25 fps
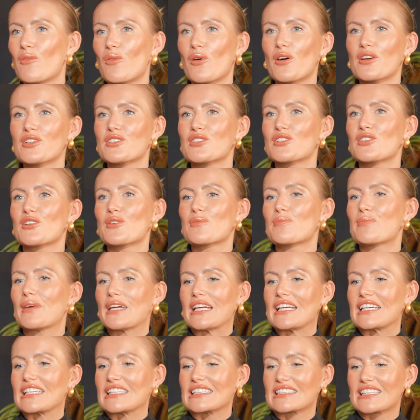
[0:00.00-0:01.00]
what is your
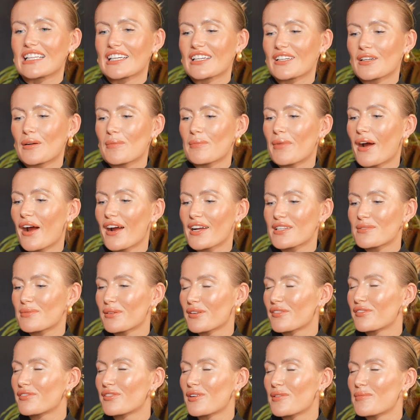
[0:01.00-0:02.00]
biggest
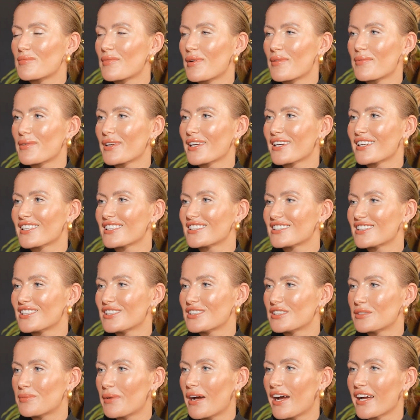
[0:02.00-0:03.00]
comparable from Marbella
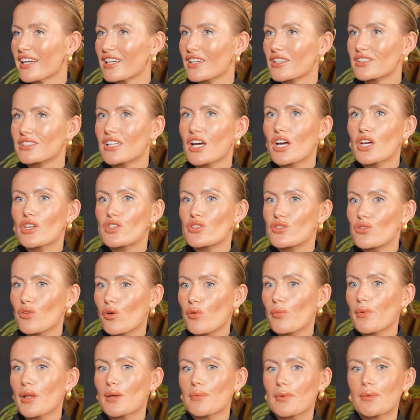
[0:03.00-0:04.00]
to Dubai? Because
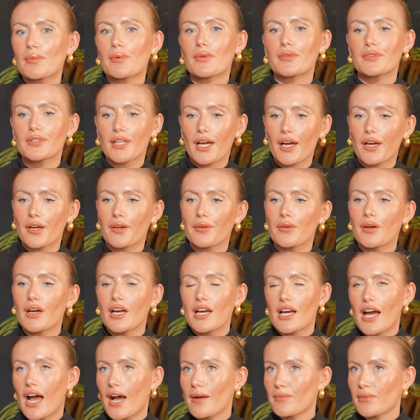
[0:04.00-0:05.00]
so many people now,
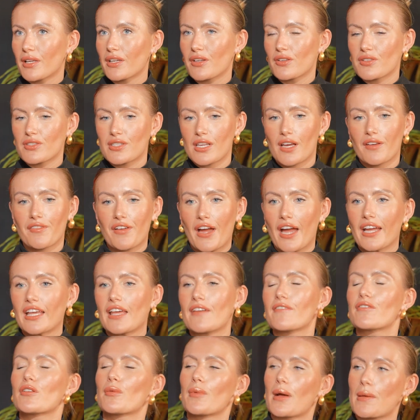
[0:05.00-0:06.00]
I'm like yourself, I
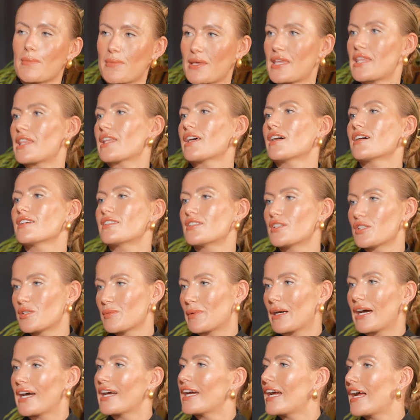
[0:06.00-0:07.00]
came from Ibiza to
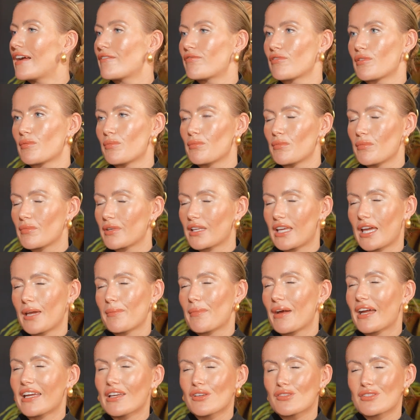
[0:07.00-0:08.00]
Dubai. Everyone
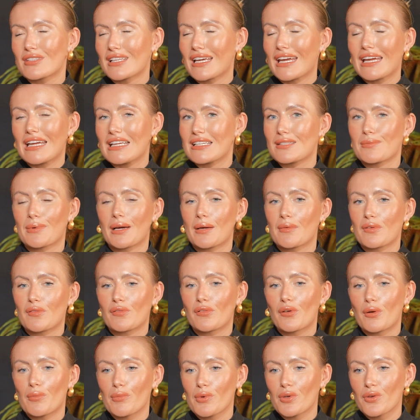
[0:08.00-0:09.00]
came. I used to hate Dubai
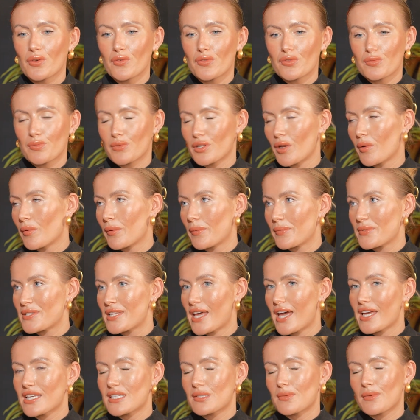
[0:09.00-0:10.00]
before I moved. Now I'm
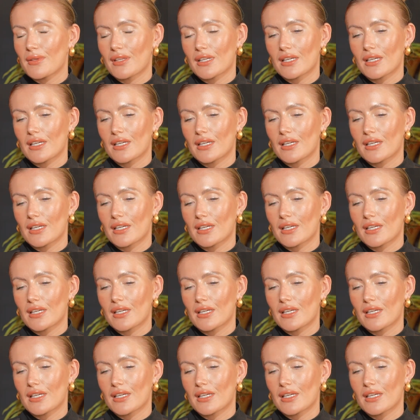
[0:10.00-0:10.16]
obsessed with